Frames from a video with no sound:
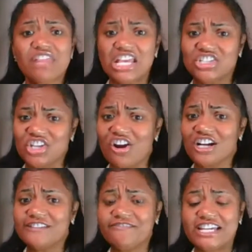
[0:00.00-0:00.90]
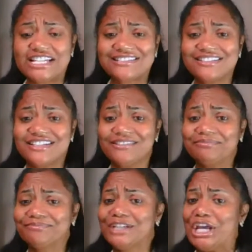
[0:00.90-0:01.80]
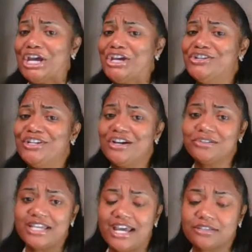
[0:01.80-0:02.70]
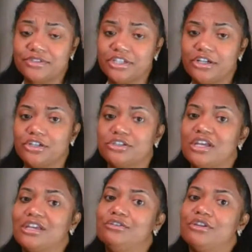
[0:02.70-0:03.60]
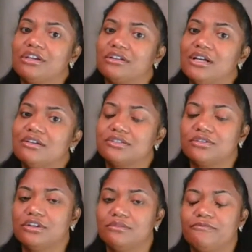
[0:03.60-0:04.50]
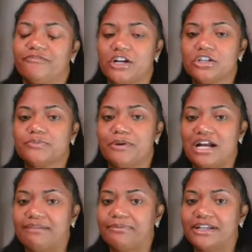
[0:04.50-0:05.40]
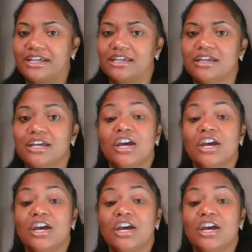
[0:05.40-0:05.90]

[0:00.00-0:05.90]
start investing, no tax returns, and you can close on your first property.